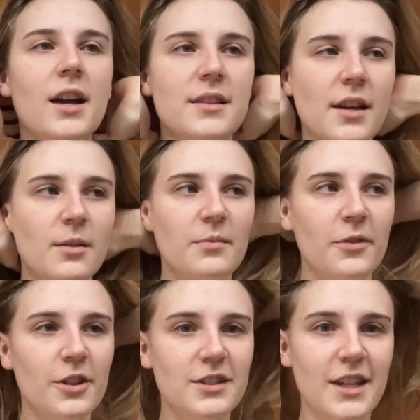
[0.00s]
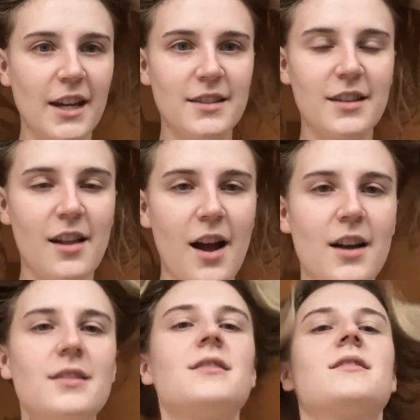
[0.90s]
signed up for a dance
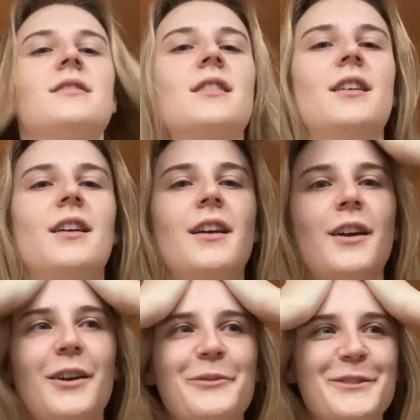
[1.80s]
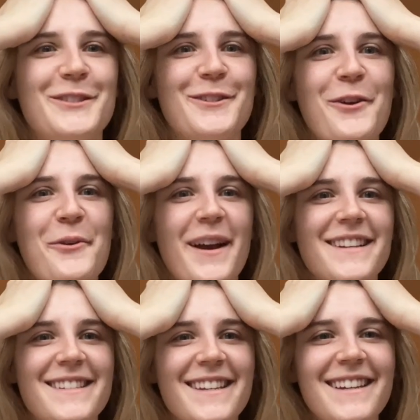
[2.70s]
class, which is
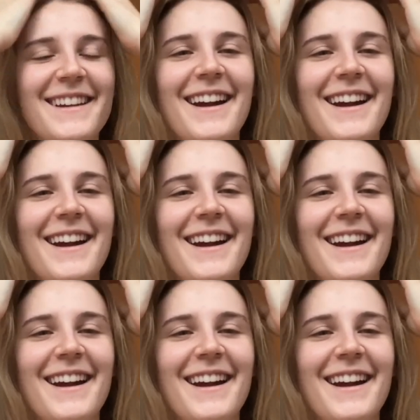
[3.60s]
crazy.